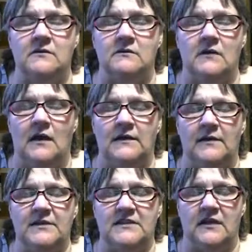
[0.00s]
Not
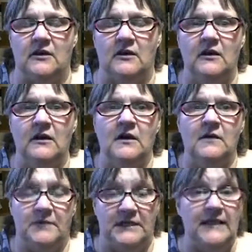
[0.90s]
lemon zinger,
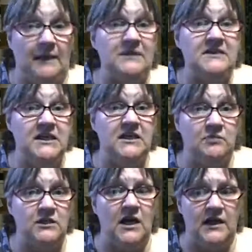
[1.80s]
but lemon tea
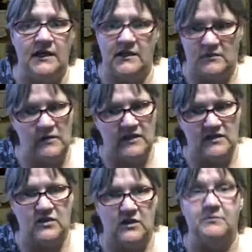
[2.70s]
with honey
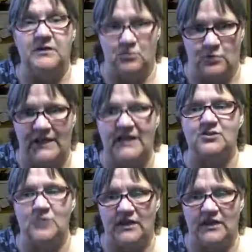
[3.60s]
is good, but drink it.